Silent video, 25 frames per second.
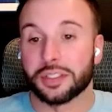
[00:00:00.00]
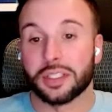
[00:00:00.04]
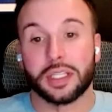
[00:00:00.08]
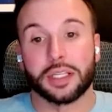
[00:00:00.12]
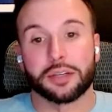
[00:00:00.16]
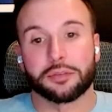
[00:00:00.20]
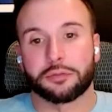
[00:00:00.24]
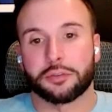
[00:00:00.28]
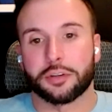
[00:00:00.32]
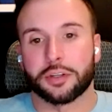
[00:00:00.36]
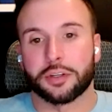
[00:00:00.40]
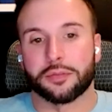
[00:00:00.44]

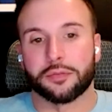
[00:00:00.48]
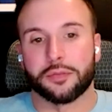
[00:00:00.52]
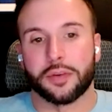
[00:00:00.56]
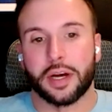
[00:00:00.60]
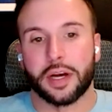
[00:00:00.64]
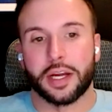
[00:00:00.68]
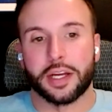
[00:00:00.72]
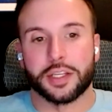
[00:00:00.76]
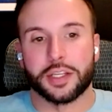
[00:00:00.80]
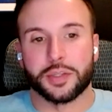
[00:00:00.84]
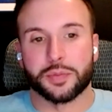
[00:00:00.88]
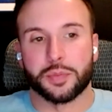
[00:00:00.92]
Deliver
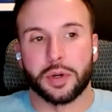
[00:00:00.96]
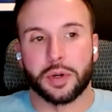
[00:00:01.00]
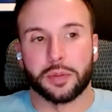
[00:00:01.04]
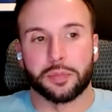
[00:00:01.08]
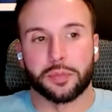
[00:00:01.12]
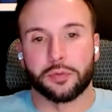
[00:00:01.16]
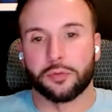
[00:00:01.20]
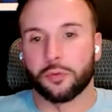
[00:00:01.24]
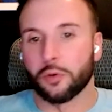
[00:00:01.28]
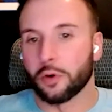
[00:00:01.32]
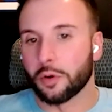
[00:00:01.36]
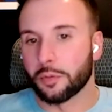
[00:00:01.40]
Advice. But
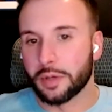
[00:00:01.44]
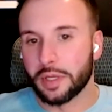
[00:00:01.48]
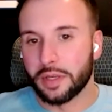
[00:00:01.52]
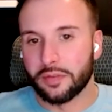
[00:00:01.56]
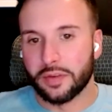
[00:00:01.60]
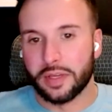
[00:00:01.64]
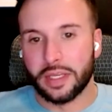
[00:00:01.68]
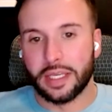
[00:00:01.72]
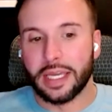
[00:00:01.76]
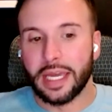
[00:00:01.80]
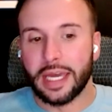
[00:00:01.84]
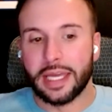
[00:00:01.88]
before we
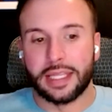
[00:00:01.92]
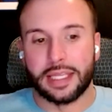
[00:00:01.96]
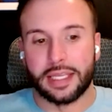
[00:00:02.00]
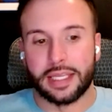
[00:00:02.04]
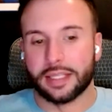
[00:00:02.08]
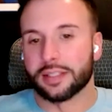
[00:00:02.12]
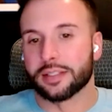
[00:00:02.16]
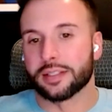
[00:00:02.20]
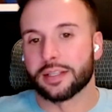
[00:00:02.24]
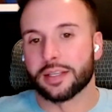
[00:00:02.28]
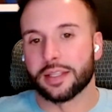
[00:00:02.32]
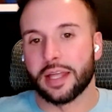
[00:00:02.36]
even get
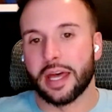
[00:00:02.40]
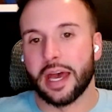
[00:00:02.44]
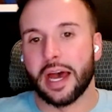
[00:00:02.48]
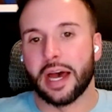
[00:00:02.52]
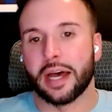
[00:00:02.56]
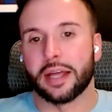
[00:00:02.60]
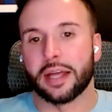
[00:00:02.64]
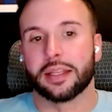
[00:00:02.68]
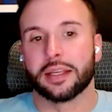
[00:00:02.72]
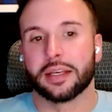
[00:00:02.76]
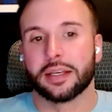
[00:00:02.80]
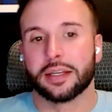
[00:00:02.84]
into
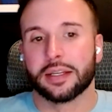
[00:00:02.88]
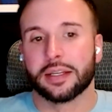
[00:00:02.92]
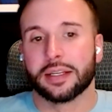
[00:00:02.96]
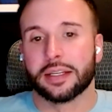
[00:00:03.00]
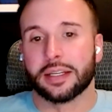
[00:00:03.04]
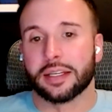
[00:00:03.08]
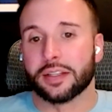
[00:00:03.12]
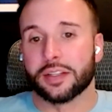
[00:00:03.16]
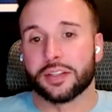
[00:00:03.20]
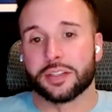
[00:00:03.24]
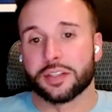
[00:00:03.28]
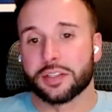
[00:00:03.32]
that,
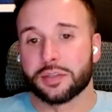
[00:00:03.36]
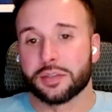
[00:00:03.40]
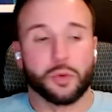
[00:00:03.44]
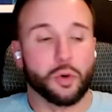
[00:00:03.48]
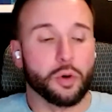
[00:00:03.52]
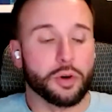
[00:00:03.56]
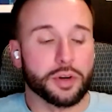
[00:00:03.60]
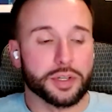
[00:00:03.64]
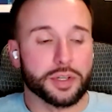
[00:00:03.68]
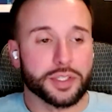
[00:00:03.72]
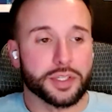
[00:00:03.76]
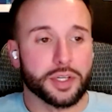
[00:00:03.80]
and this is
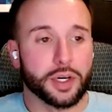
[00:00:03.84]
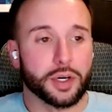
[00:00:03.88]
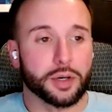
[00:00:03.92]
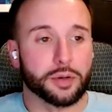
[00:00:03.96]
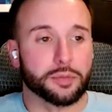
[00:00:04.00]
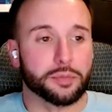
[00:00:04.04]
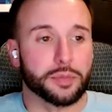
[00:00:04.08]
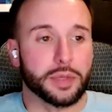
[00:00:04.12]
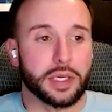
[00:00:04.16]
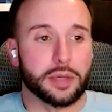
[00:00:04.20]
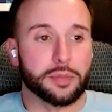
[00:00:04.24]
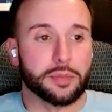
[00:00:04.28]
more so
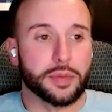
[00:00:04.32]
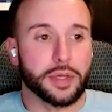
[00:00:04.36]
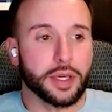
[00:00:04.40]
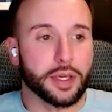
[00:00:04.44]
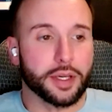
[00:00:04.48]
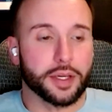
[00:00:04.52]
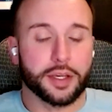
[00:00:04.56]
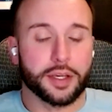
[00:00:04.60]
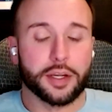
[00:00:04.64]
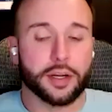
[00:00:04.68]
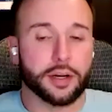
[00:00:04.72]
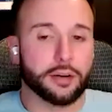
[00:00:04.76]
me
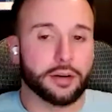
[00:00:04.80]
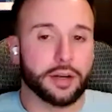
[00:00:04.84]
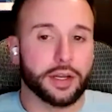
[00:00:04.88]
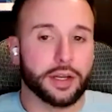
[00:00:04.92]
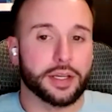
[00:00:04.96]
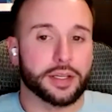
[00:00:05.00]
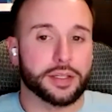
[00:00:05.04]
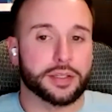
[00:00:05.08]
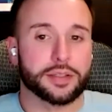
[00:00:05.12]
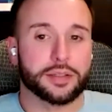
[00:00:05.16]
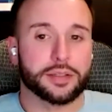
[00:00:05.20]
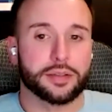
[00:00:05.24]
being
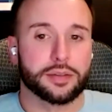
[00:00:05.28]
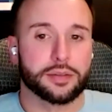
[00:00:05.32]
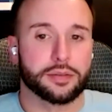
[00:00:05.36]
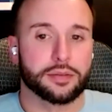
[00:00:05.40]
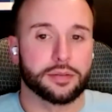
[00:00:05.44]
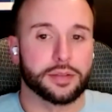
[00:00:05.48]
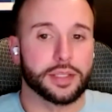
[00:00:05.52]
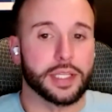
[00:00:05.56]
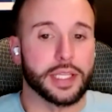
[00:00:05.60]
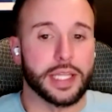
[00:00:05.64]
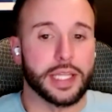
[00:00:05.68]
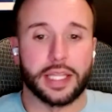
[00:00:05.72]
curious
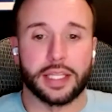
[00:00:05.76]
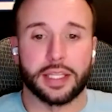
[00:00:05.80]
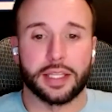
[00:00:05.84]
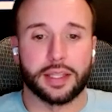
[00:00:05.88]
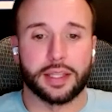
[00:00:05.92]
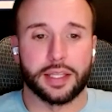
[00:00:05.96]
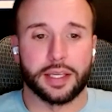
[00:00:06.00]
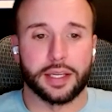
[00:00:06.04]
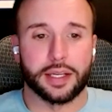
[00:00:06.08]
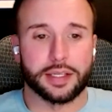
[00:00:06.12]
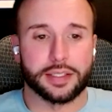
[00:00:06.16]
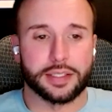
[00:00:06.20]
than
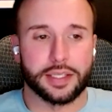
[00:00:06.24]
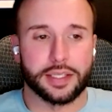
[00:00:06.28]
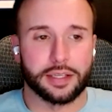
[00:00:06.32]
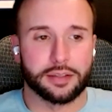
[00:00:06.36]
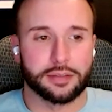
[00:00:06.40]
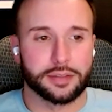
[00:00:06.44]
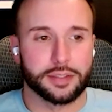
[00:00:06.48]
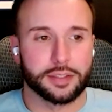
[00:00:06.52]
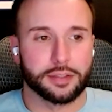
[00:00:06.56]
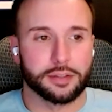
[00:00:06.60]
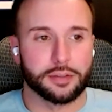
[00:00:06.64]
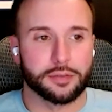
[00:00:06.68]
anything, because I
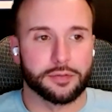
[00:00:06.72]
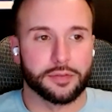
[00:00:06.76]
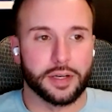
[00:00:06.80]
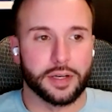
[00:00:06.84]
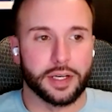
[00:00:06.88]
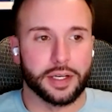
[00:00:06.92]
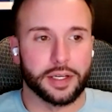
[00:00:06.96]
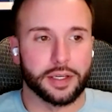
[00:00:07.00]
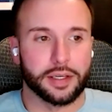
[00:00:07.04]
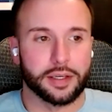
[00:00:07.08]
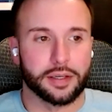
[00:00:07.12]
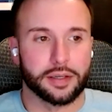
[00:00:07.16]
don't know if
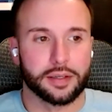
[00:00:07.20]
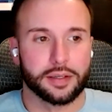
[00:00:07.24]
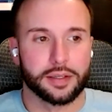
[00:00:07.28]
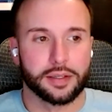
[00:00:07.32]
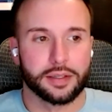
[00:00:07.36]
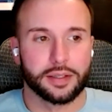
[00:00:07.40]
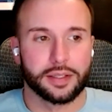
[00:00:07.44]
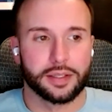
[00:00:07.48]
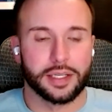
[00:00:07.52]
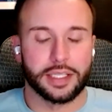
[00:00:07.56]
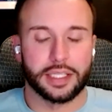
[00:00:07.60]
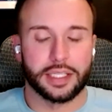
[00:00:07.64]
I
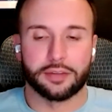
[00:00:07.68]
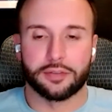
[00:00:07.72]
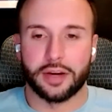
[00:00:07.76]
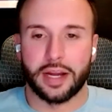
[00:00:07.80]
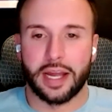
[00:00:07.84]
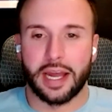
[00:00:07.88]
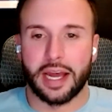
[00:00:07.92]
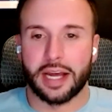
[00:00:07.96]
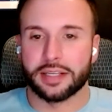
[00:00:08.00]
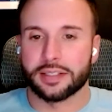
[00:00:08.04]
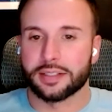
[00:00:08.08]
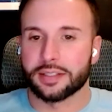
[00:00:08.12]
had ever
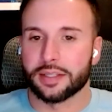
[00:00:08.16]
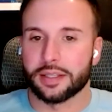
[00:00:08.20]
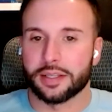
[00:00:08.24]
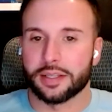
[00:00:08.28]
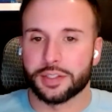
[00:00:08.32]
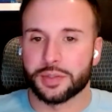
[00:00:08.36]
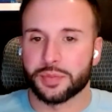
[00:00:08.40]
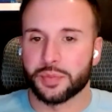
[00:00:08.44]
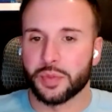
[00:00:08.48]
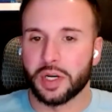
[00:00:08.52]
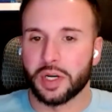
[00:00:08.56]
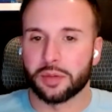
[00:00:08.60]
asked
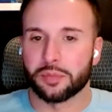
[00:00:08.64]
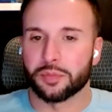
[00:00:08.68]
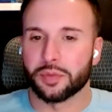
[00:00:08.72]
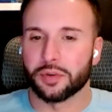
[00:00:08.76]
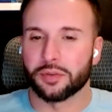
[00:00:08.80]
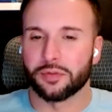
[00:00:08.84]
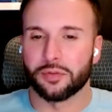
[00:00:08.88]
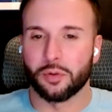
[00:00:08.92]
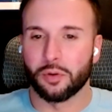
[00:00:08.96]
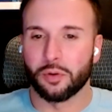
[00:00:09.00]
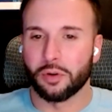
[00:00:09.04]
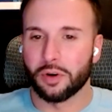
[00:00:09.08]
this, but
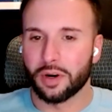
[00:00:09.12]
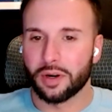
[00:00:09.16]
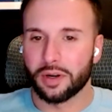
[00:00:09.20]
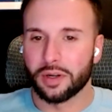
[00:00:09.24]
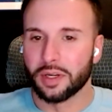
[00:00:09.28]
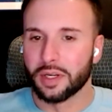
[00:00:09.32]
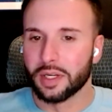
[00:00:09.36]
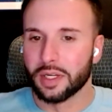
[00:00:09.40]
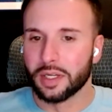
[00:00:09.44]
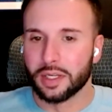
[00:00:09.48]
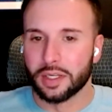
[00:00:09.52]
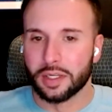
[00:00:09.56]
before
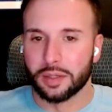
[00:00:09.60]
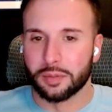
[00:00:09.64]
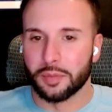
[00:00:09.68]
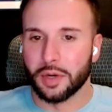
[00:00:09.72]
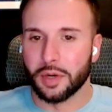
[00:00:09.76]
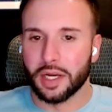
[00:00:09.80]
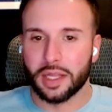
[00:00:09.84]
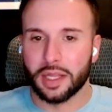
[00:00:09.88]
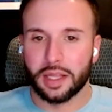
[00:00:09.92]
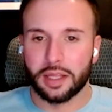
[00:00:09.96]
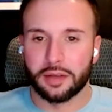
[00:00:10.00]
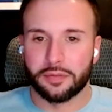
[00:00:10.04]

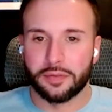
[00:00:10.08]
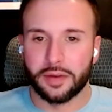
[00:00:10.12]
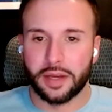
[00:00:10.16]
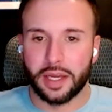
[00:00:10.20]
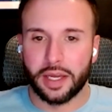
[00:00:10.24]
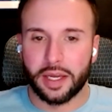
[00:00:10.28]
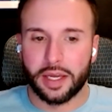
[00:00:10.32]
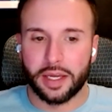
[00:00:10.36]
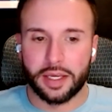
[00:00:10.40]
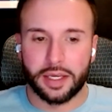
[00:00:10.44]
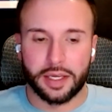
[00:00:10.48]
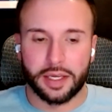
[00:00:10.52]

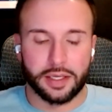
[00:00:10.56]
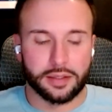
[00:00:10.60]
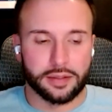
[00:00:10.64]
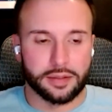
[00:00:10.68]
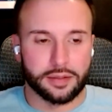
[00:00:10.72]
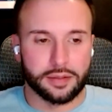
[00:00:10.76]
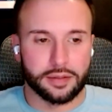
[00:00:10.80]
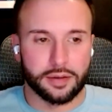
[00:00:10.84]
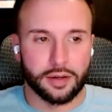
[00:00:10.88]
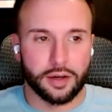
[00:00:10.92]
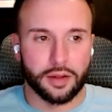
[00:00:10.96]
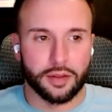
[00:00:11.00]
ModelFA
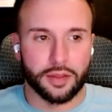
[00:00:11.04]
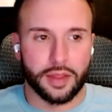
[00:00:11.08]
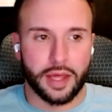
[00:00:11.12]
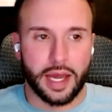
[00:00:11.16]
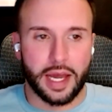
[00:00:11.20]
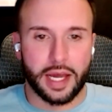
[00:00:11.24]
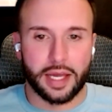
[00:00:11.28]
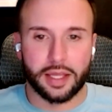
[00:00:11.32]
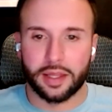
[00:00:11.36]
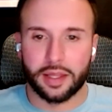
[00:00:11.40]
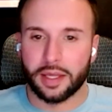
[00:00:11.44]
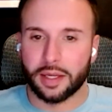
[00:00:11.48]
and all
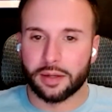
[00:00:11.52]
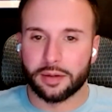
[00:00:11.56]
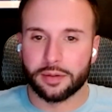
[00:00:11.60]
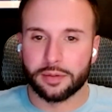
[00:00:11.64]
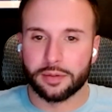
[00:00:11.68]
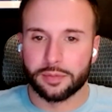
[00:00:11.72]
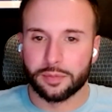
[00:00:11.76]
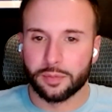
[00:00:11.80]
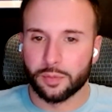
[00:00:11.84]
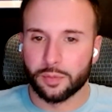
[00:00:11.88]
that, like,